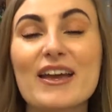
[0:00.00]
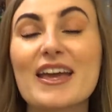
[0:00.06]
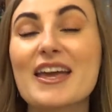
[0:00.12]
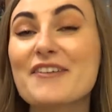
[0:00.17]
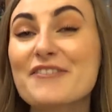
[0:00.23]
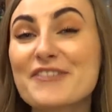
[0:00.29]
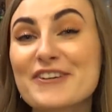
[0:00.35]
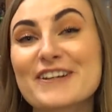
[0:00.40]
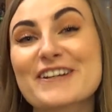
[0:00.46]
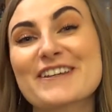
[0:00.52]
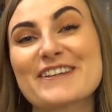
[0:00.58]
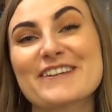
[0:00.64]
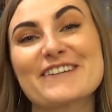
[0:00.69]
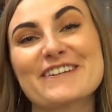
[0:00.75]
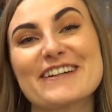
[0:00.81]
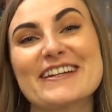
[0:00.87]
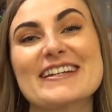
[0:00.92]
if you're
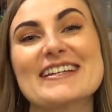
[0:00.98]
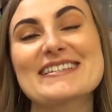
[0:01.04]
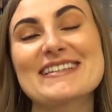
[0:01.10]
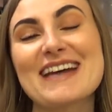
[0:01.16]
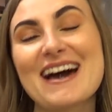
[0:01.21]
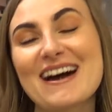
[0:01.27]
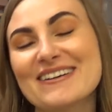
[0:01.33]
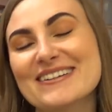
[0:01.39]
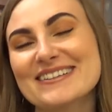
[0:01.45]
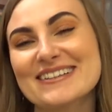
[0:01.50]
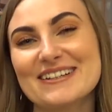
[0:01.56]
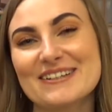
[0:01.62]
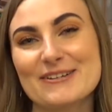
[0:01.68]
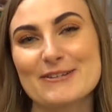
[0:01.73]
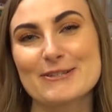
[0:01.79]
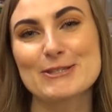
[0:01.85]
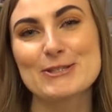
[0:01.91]
curious how it
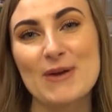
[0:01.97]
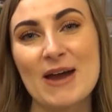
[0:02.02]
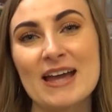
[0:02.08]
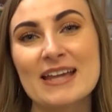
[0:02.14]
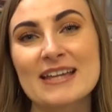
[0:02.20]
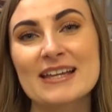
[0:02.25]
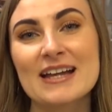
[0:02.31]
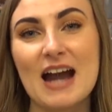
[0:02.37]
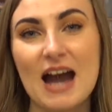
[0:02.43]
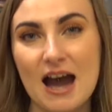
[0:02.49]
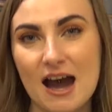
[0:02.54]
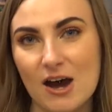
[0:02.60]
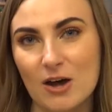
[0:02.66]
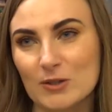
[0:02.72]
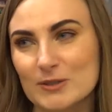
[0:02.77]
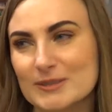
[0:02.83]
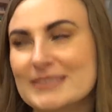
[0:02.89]
goes, trying
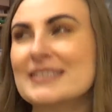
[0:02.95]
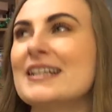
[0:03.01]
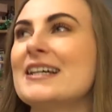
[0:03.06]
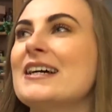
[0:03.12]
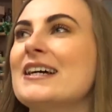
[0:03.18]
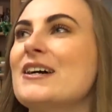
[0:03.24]
out